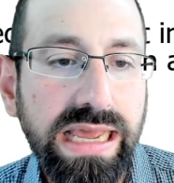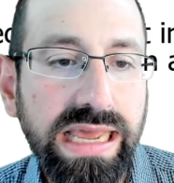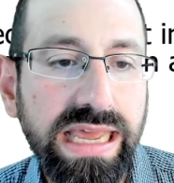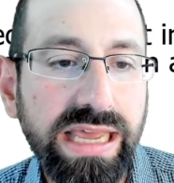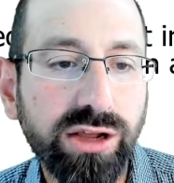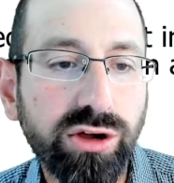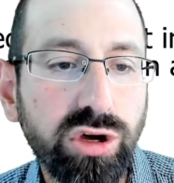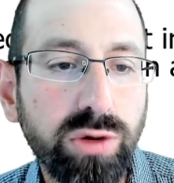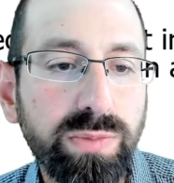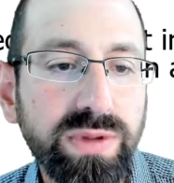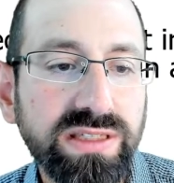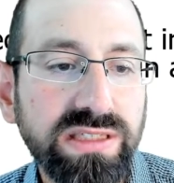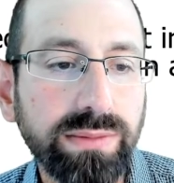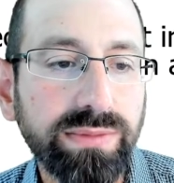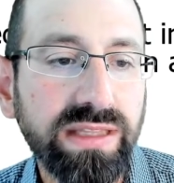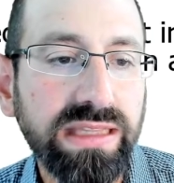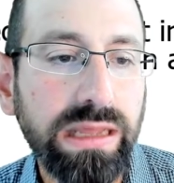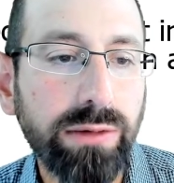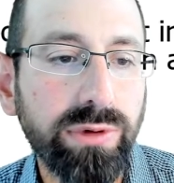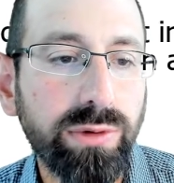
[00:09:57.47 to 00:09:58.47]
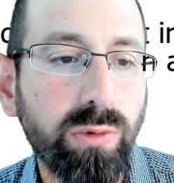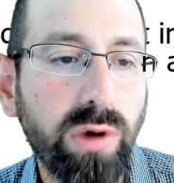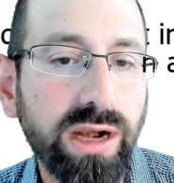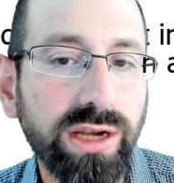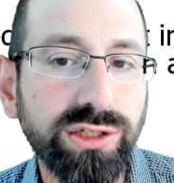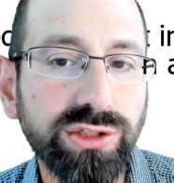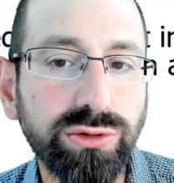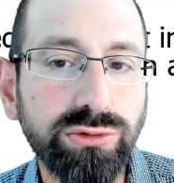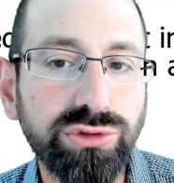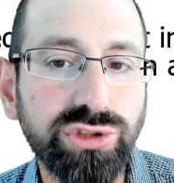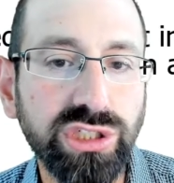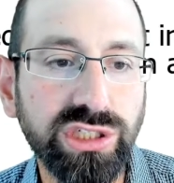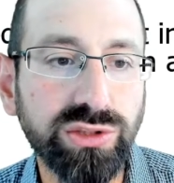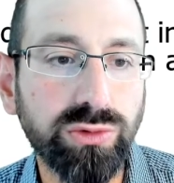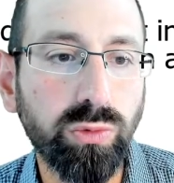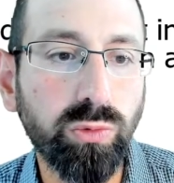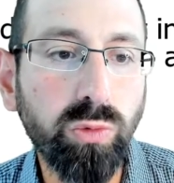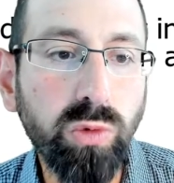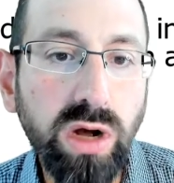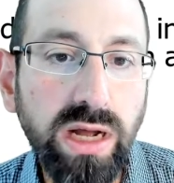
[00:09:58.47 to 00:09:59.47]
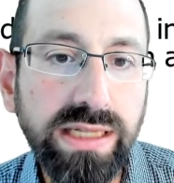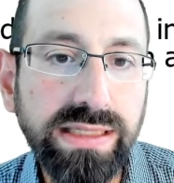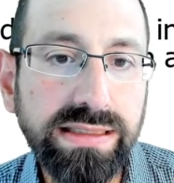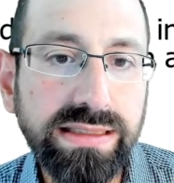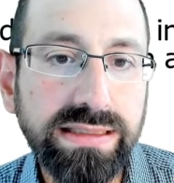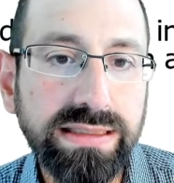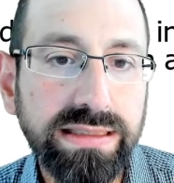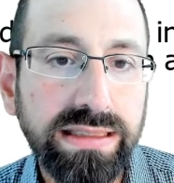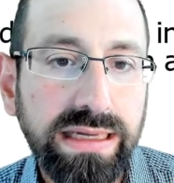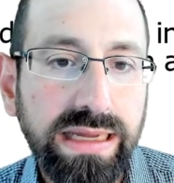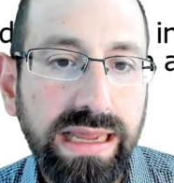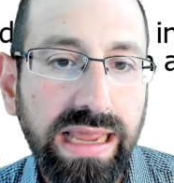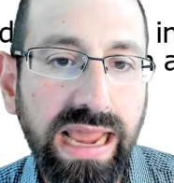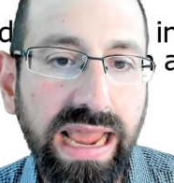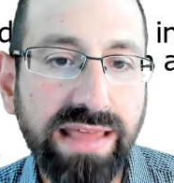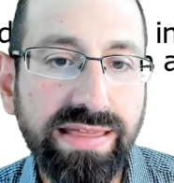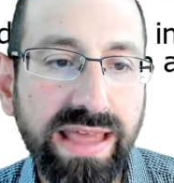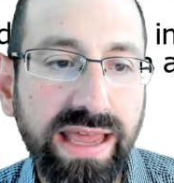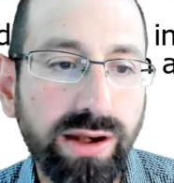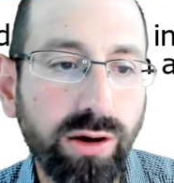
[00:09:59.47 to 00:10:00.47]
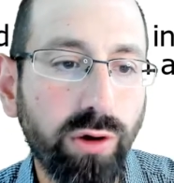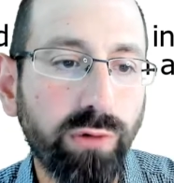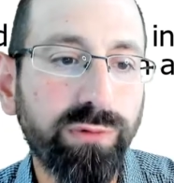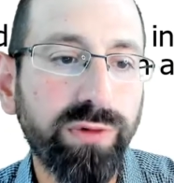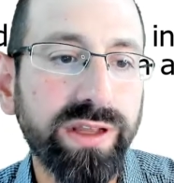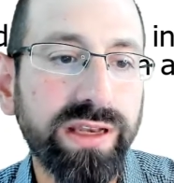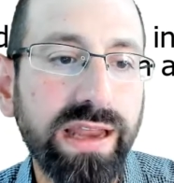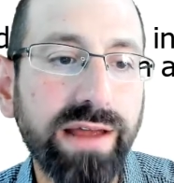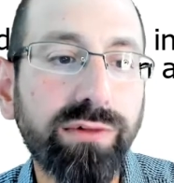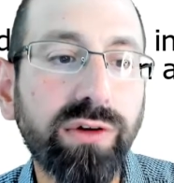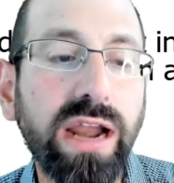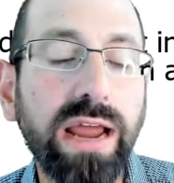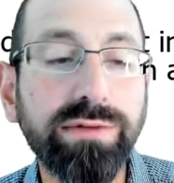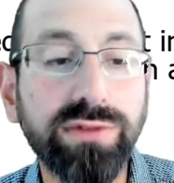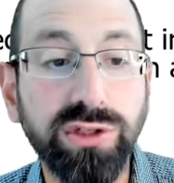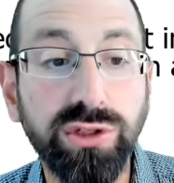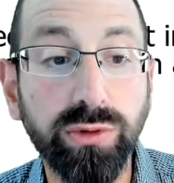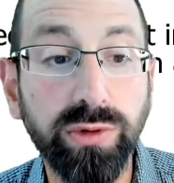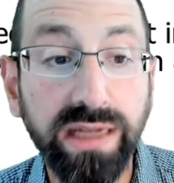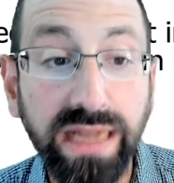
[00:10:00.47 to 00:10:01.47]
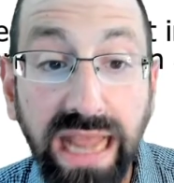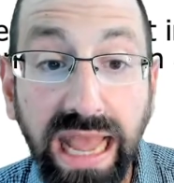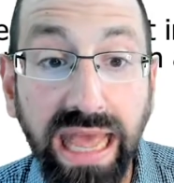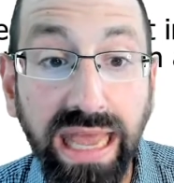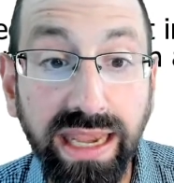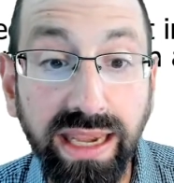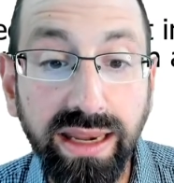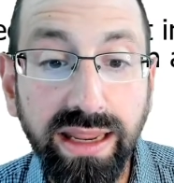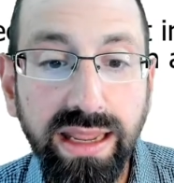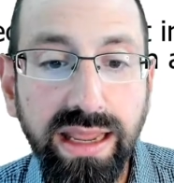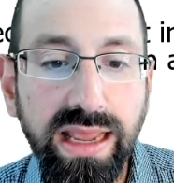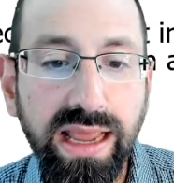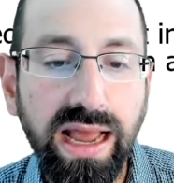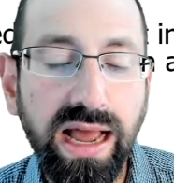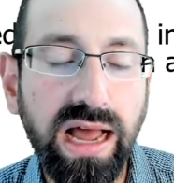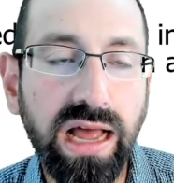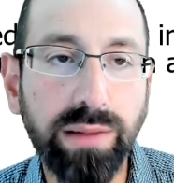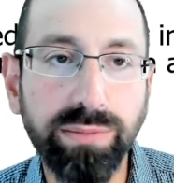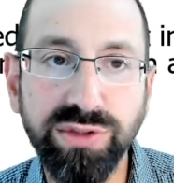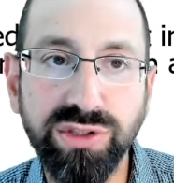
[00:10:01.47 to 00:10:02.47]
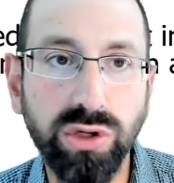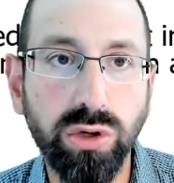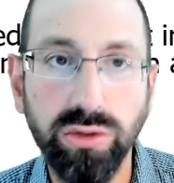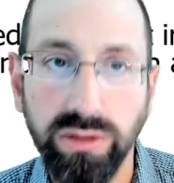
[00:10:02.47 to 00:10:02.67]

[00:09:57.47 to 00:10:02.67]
It could be something that we want to do just once, and then hopefully never have to do again. So